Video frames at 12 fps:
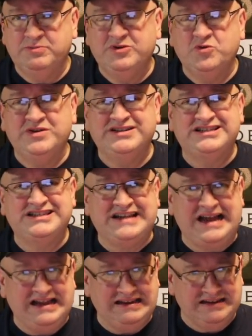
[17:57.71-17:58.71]
between
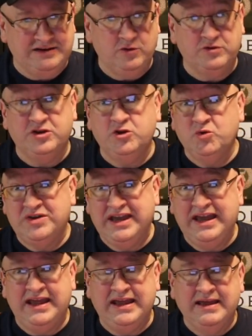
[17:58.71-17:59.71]
Scotland or the
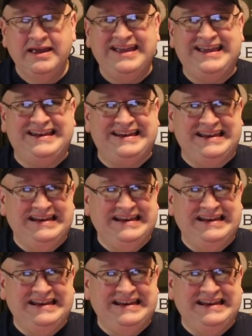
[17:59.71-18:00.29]
UK and